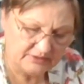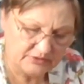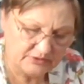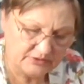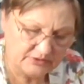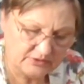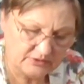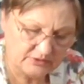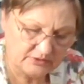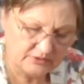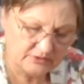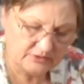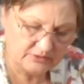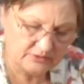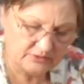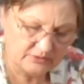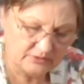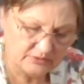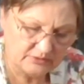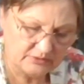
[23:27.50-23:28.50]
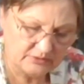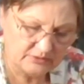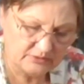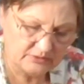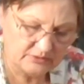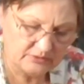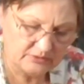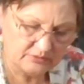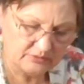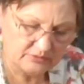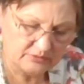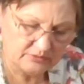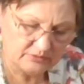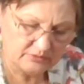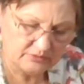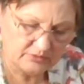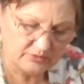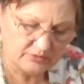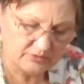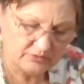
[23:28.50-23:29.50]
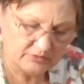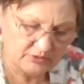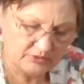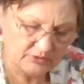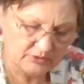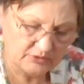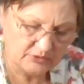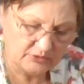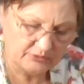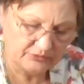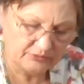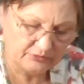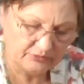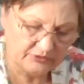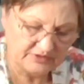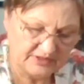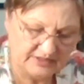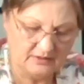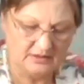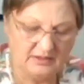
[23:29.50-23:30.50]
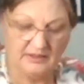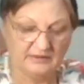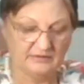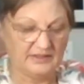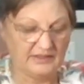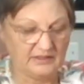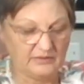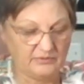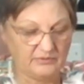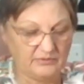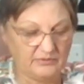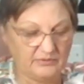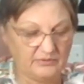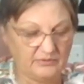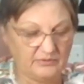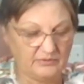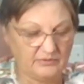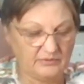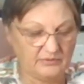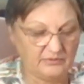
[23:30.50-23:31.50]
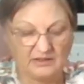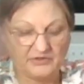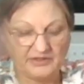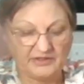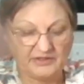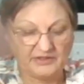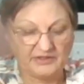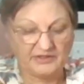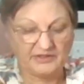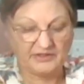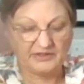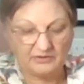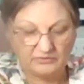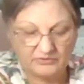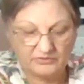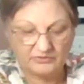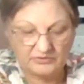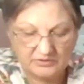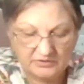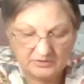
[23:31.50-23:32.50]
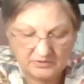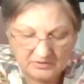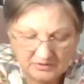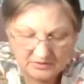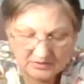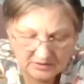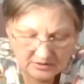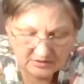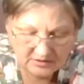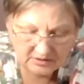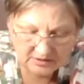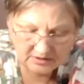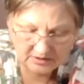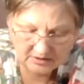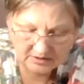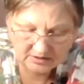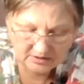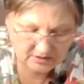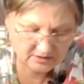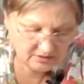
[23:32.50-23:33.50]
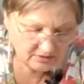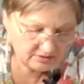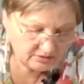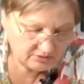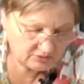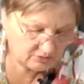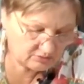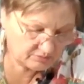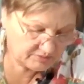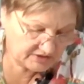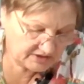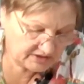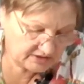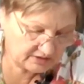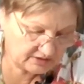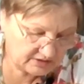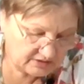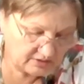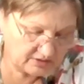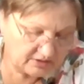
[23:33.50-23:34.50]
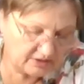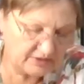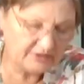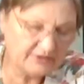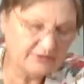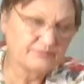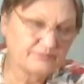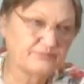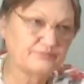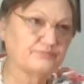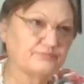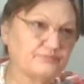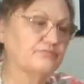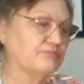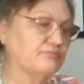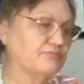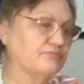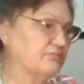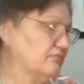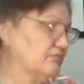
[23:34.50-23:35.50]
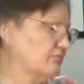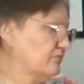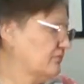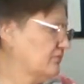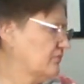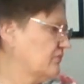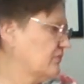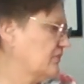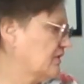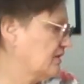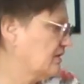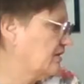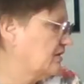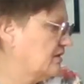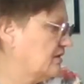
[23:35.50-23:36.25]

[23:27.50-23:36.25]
as you go through your day, and like what you were saying, Brian, about being